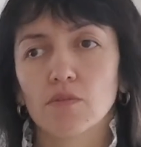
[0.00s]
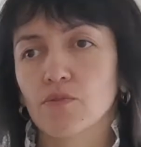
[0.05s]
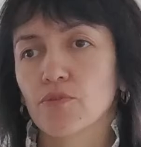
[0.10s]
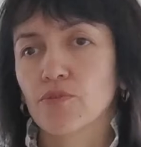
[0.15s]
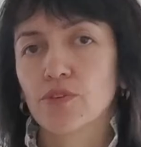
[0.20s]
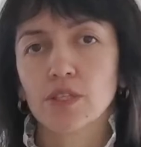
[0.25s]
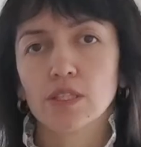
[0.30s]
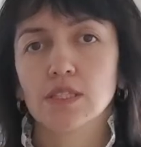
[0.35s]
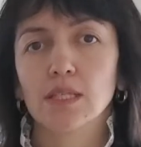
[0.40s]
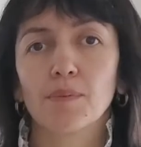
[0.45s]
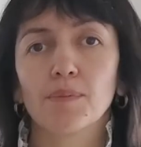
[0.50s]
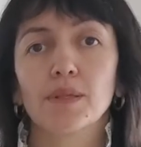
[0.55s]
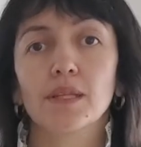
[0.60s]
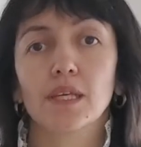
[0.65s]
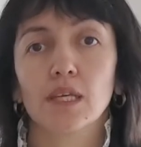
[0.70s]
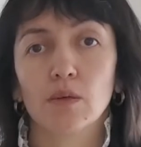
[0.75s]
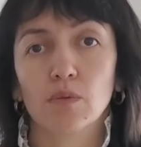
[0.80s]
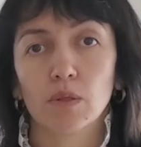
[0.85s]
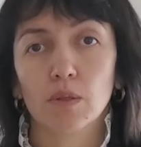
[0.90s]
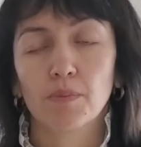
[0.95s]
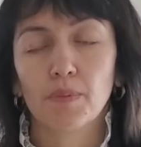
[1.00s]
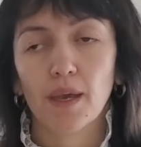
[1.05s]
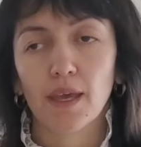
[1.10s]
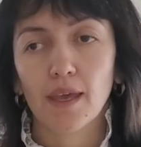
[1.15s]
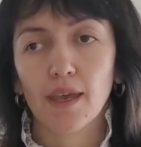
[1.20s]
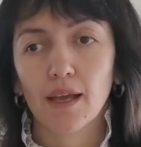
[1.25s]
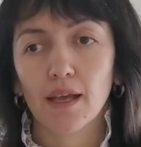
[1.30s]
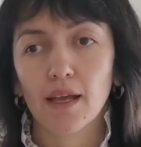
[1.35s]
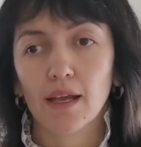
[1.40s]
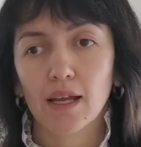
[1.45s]
for example equal
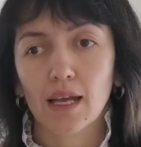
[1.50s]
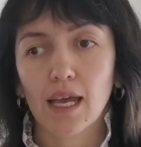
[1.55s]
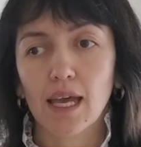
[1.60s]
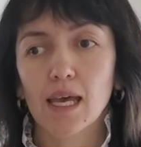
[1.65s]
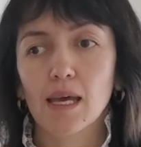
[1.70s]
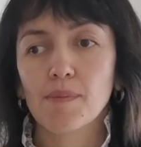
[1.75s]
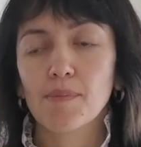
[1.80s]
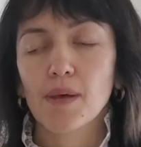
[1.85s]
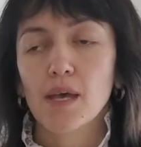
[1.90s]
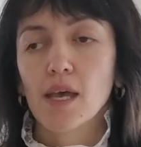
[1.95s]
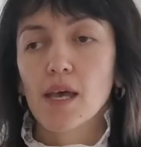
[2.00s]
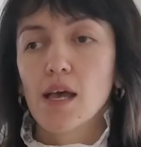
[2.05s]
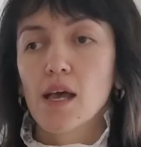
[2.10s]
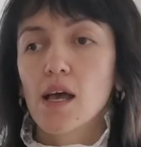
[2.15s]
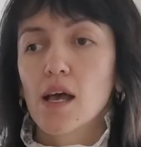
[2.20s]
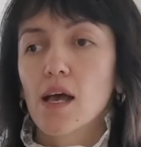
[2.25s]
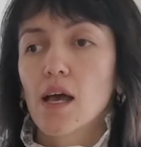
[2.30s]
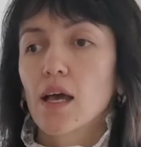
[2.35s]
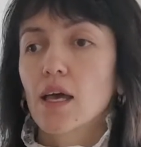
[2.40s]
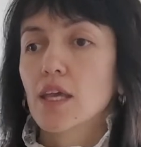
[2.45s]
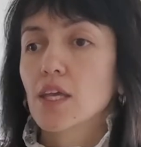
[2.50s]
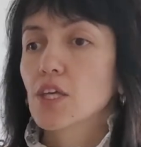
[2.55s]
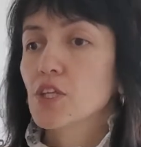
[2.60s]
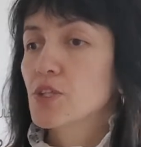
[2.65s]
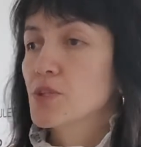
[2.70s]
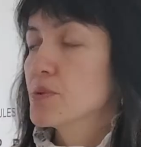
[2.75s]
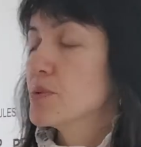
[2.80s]
pay gap, it